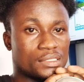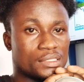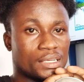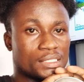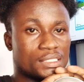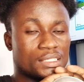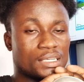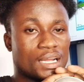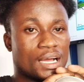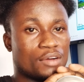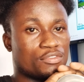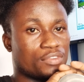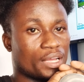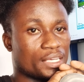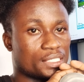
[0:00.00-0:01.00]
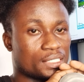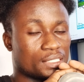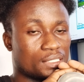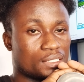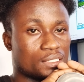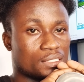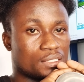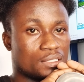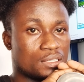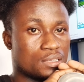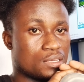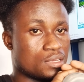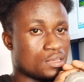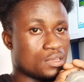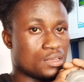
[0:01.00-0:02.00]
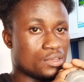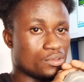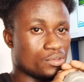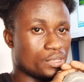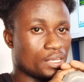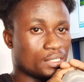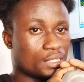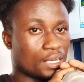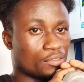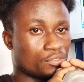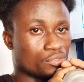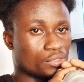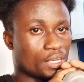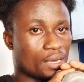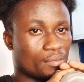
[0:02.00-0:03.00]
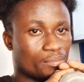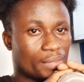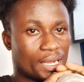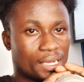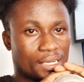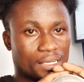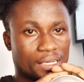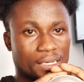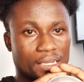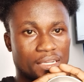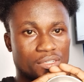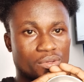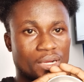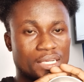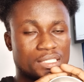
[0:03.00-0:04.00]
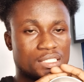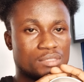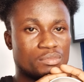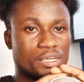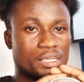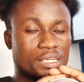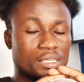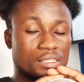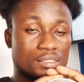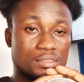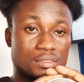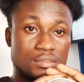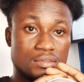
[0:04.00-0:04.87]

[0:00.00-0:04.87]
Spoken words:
the signal flashes, you just have to come back and then you ask him again